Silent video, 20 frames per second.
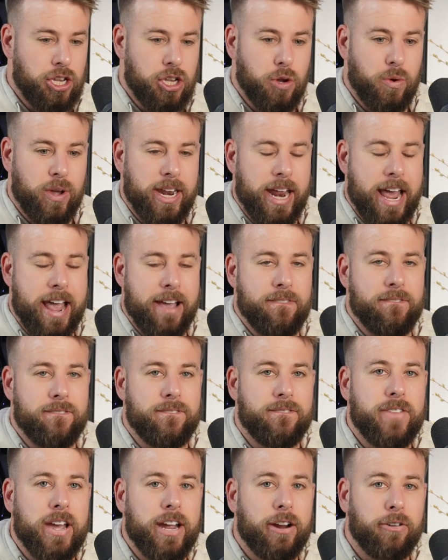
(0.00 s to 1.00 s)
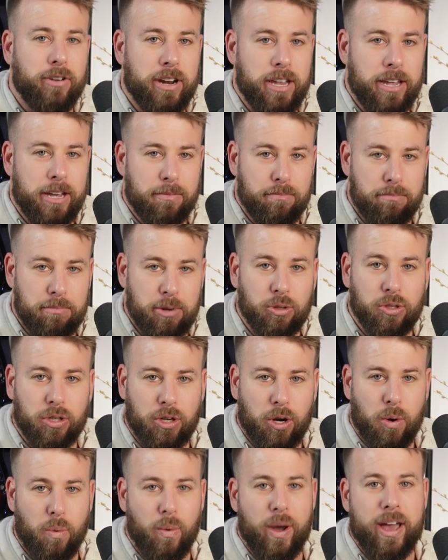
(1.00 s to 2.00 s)
you get a very
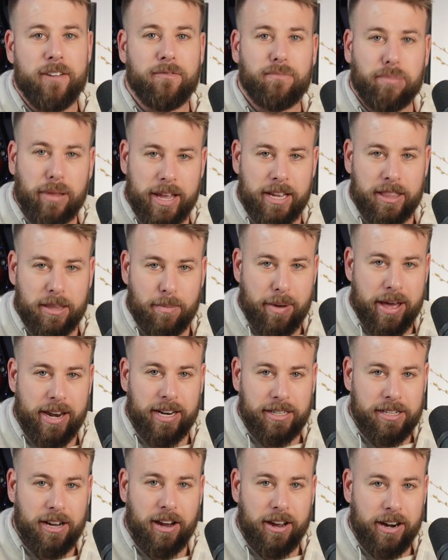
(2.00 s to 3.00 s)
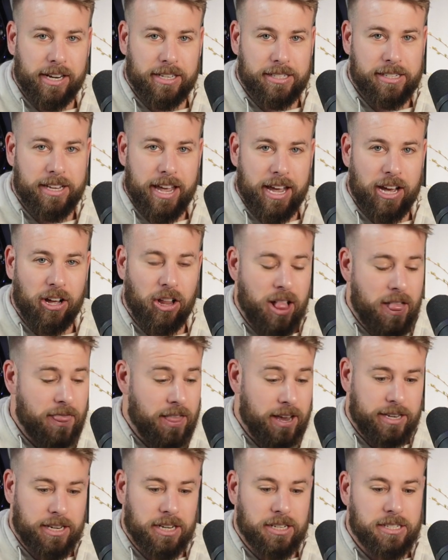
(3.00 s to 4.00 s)
musical way of playing the pentatonic scale
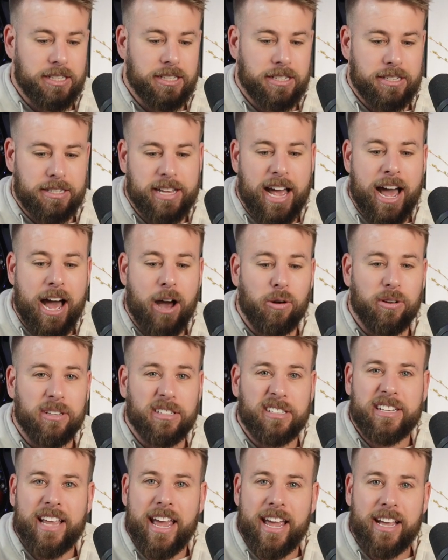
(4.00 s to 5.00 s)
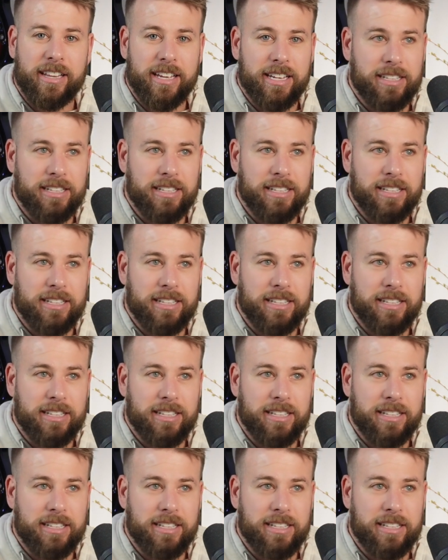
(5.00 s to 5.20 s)
that doesn't sound scaly.